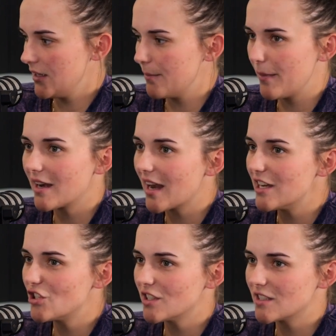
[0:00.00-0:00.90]
the big
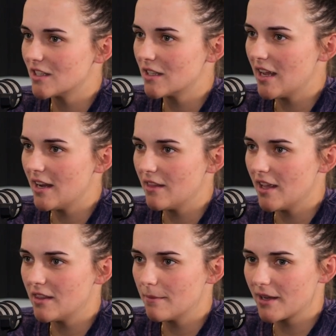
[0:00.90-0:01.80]
nations and
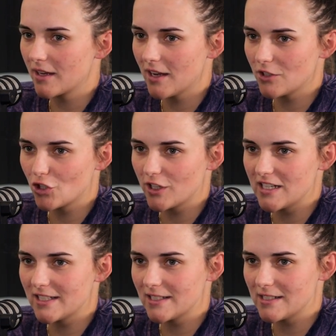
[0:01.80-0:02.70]
the big
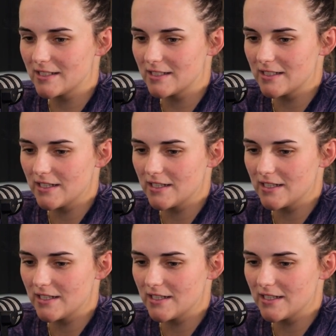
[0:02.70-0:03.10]
countries. And